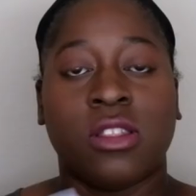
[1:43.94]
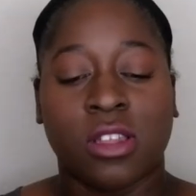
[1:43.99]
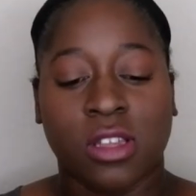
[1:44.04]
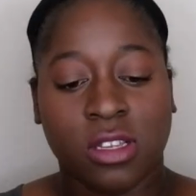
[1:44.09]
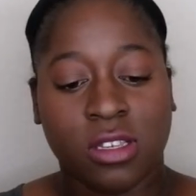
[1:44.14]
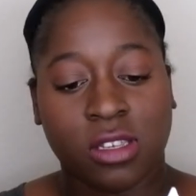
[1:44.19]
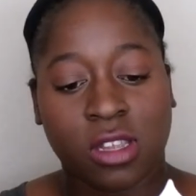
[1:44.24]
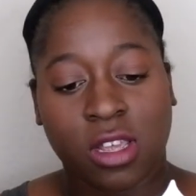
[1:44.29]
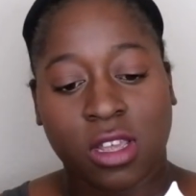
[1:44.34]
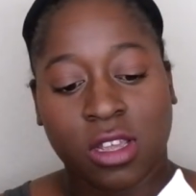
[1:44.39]

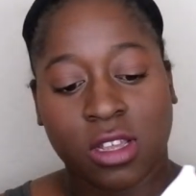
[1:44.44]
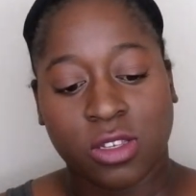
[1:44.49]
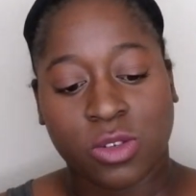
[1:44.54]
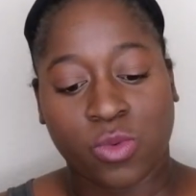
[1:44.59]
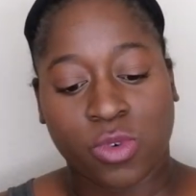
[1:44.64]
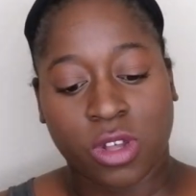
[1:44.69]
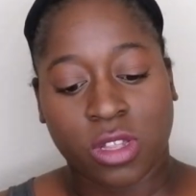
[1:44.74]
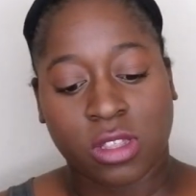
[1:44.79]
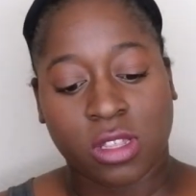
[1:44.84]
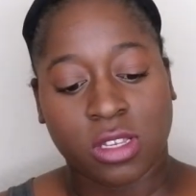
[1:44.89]
This is
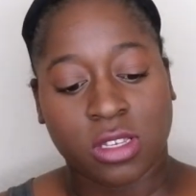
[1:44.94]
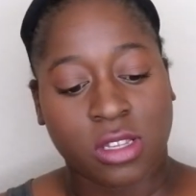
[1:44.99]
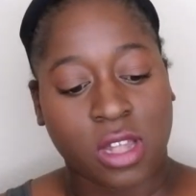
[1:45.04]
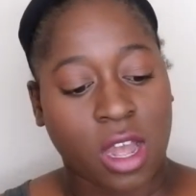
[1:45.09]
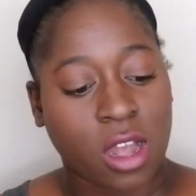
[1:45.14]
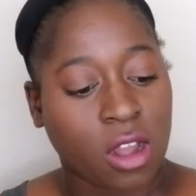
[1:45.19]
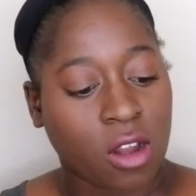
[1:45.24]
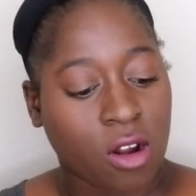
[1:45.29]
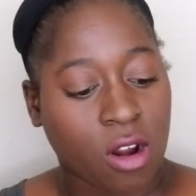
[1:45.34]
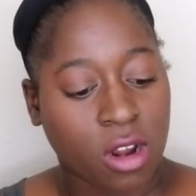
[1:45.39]
what the
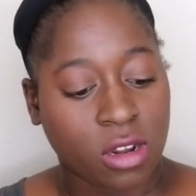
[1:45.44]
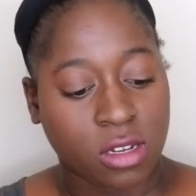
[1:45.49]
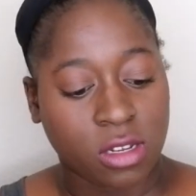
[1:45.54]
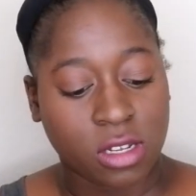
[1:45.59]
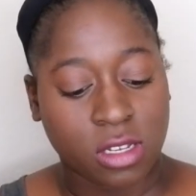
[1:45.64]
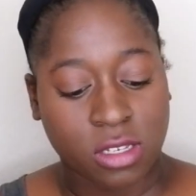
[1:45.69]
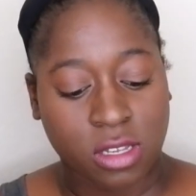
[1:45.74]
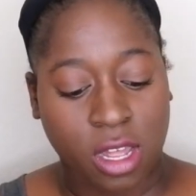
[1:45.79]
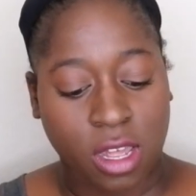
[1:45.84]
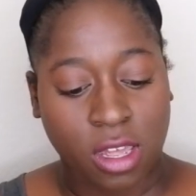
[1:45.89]
stock card
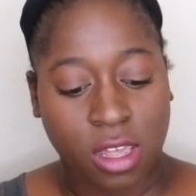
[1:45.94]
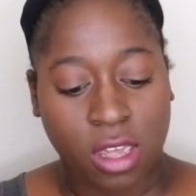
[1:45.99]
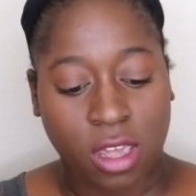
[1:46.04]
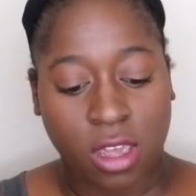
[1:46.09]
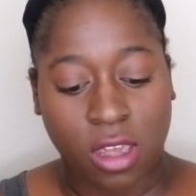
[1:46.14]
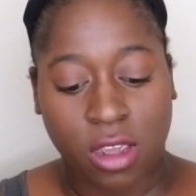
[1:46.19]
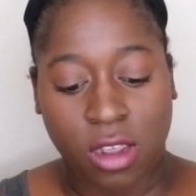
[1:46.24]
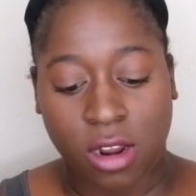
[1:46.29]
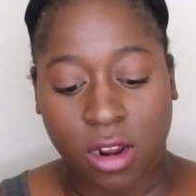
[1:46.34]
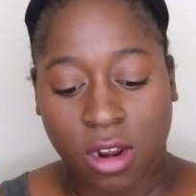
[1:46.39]
looks like
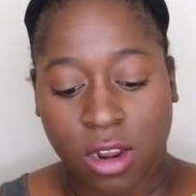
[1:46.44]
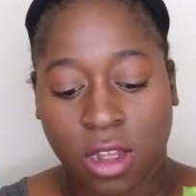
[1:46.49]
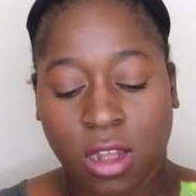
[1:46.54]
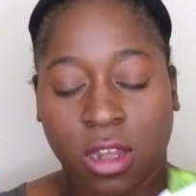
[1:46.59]
here.